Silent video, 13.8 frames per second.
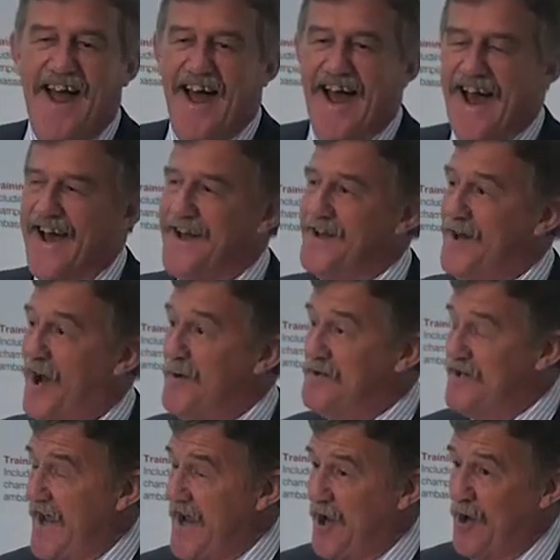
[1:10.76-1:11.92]
And I was
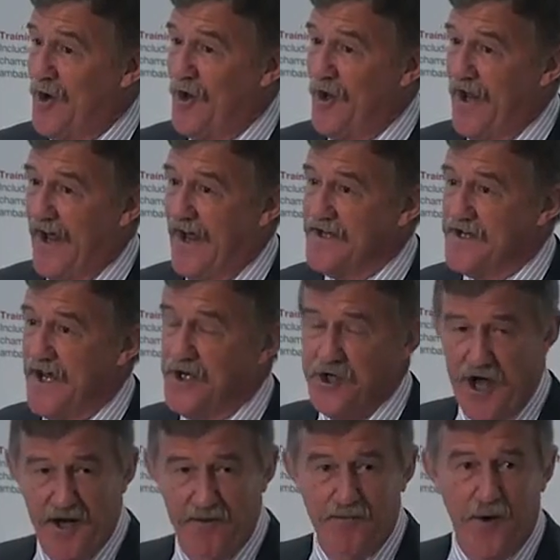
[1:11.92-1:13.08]
taken on as a
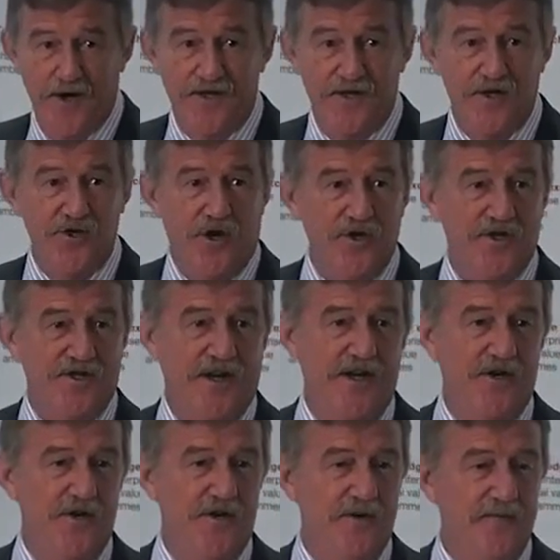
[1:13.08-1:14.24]
chain boy to the structures
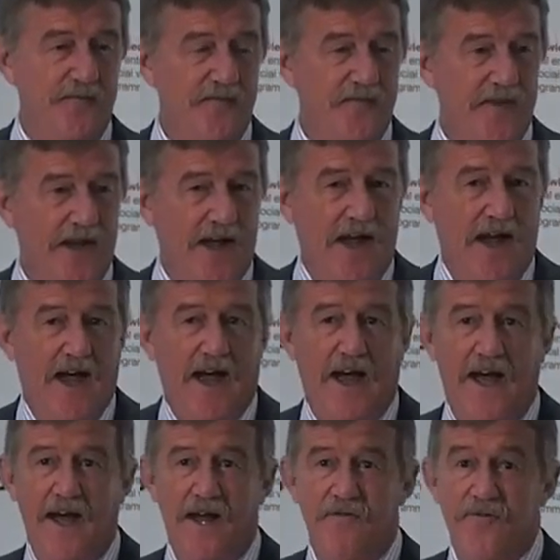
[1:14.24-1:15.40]
agent.
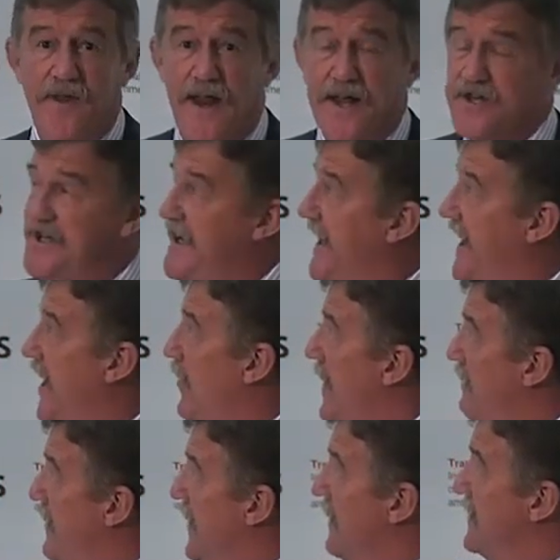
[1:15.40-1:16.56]
And for the next year, we
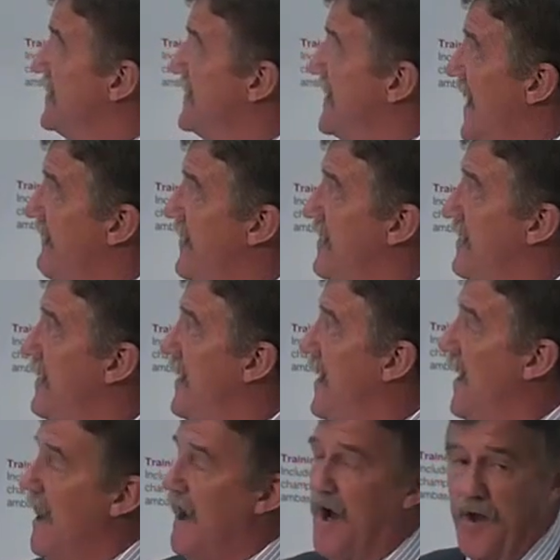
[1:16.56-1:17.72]
built 7
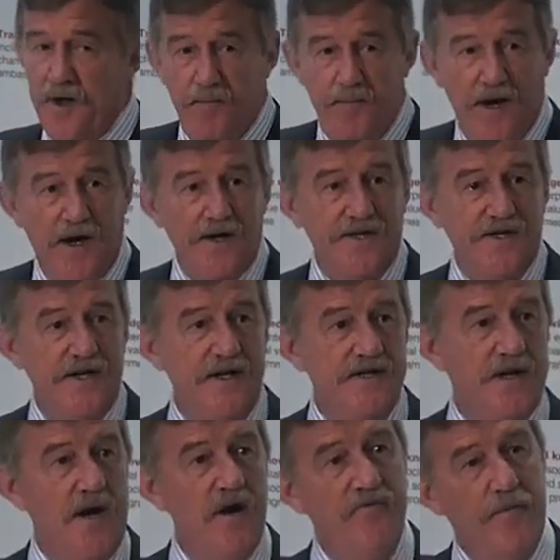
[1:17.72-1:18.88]
underpasses,
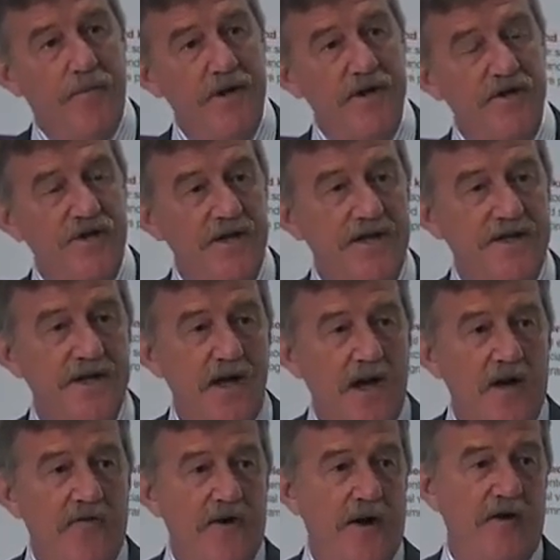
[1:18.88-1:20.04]
overbridges,
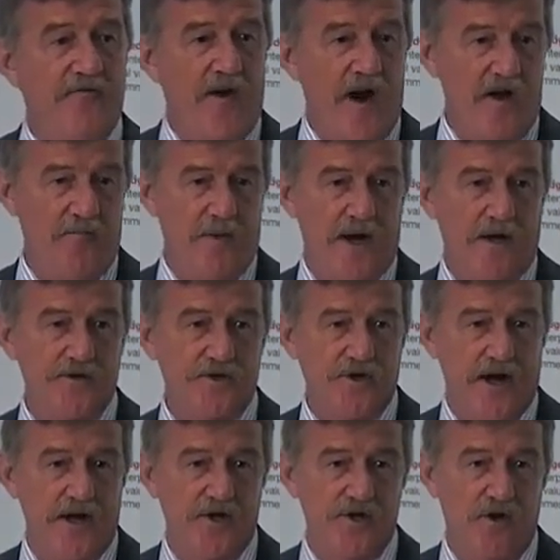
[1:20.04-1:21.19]
and a 5-mile
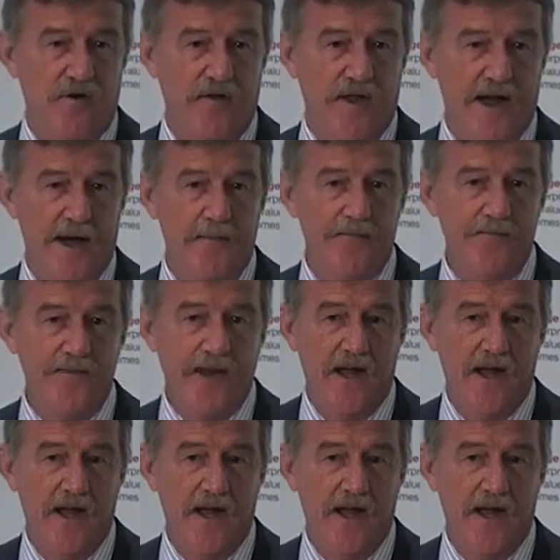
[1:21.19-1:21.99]
stretch along there.